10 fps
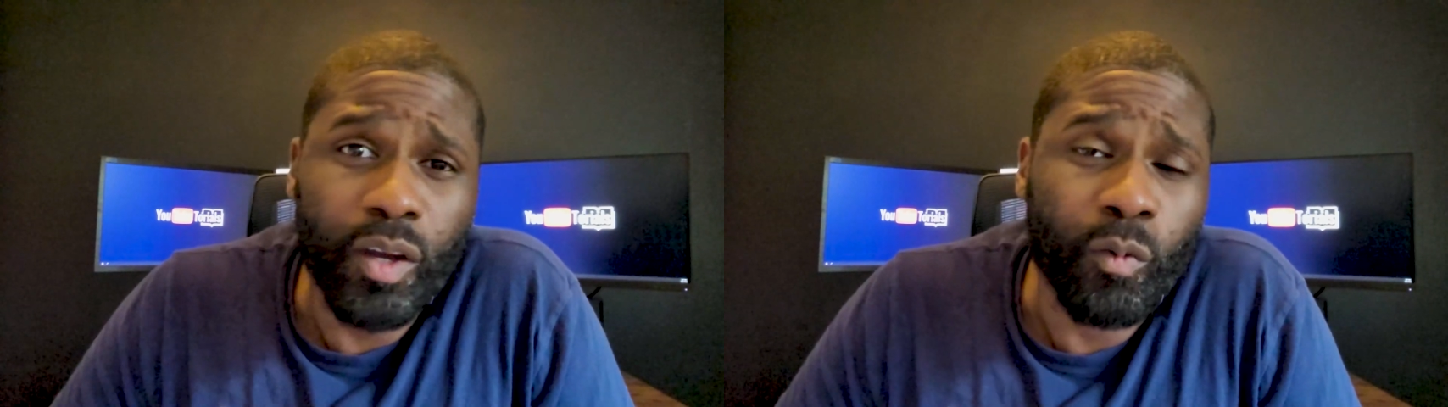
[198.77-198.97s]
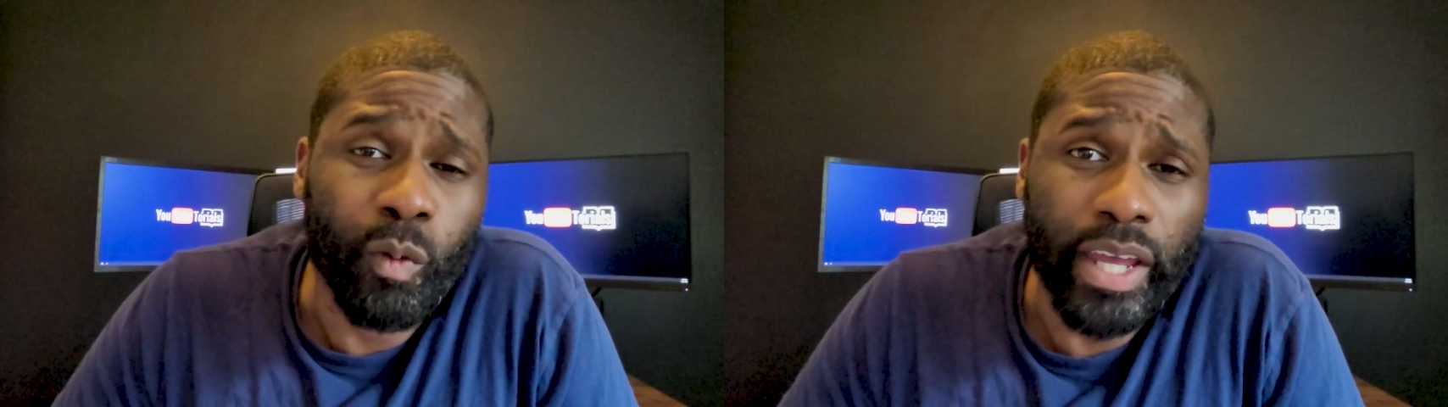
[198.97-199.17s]

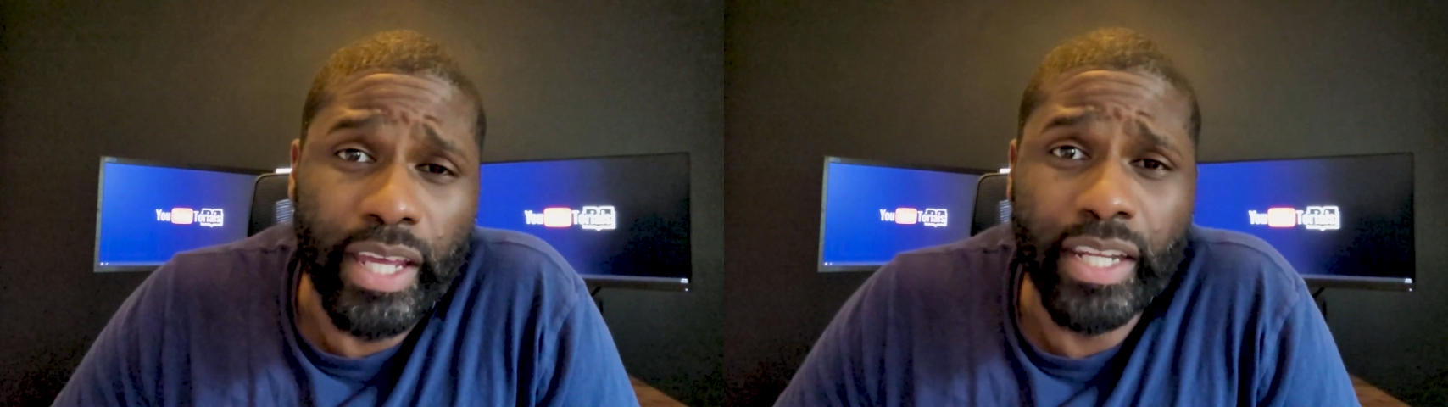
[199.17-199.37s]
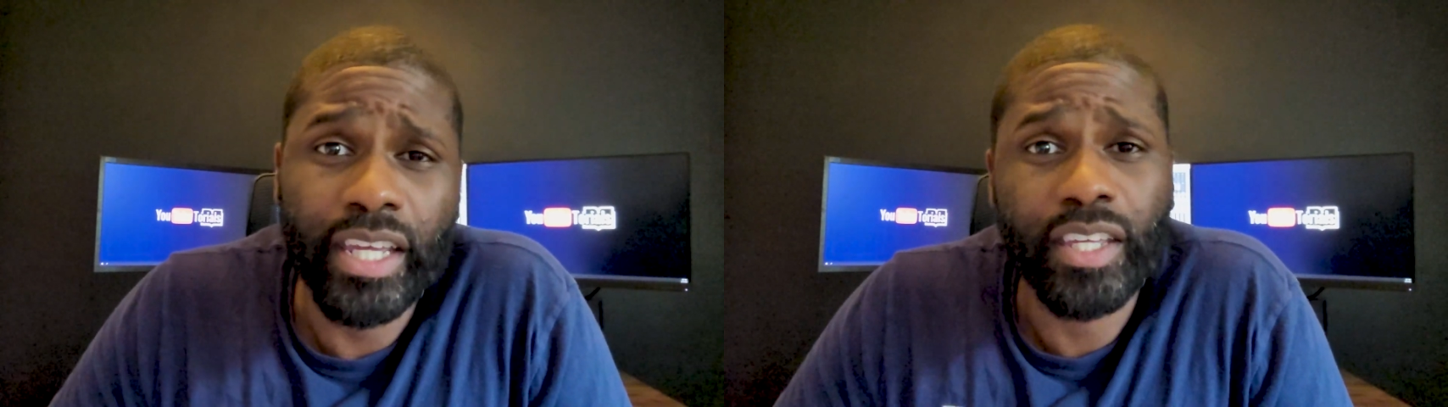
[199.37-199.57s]

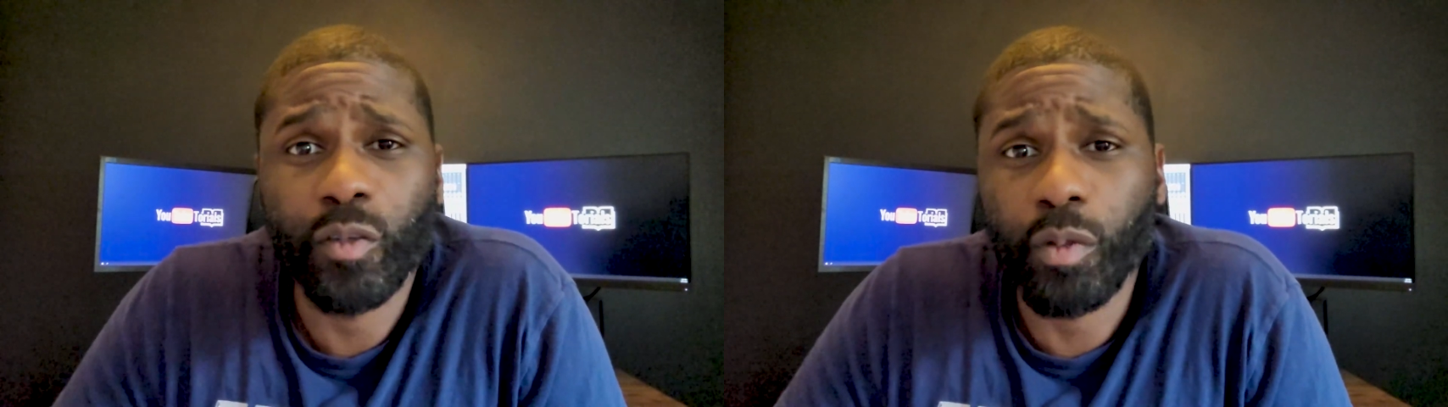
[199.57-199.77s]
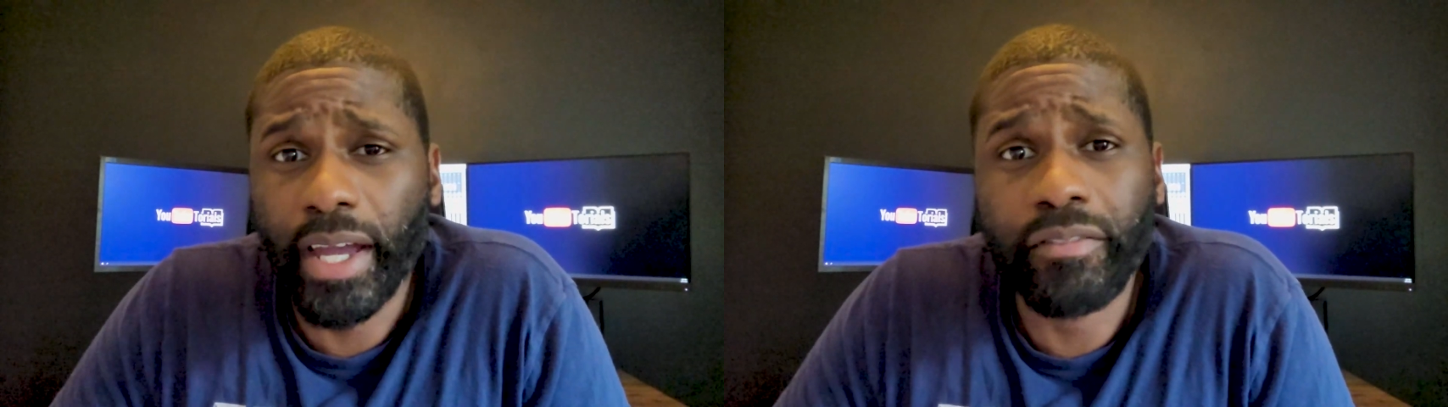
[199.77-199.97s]
when
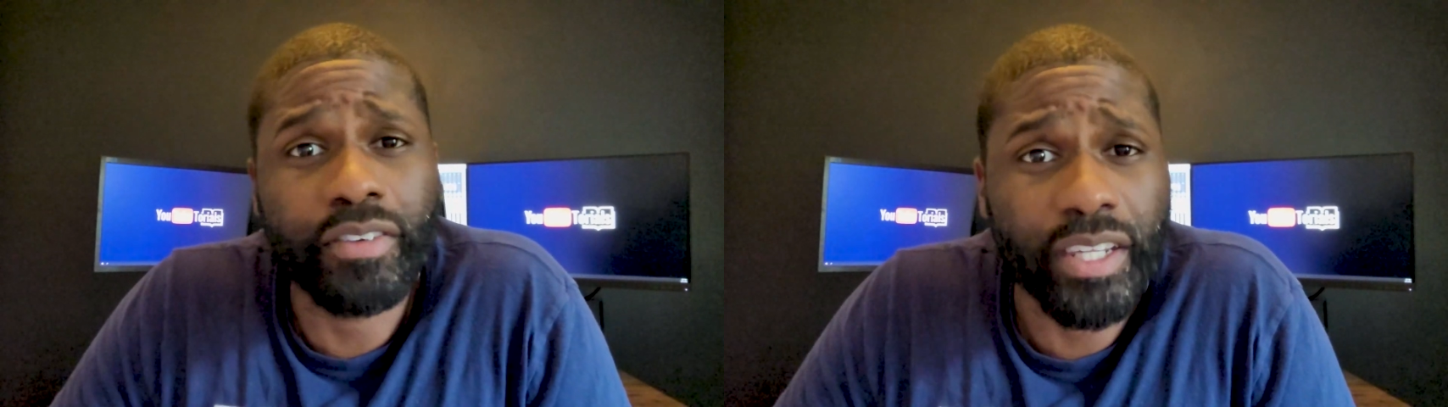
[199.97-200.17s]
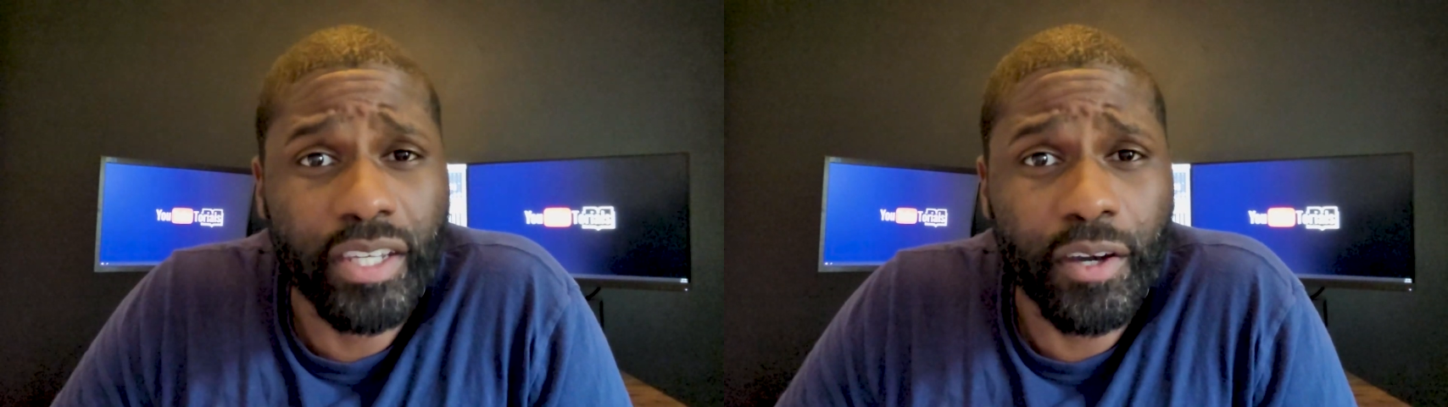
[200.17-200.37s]
you like a
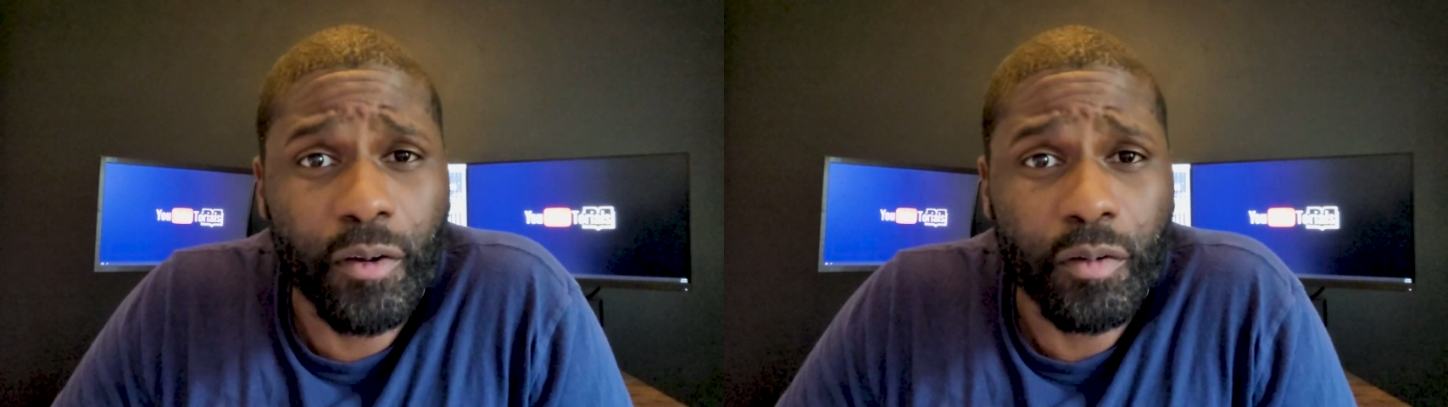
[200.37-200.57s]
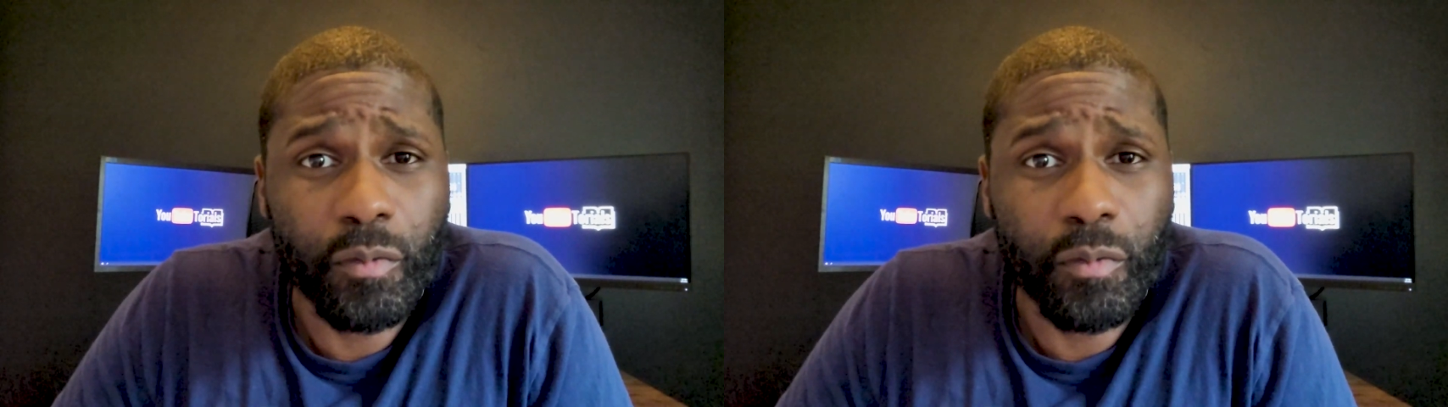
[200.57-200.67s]
video,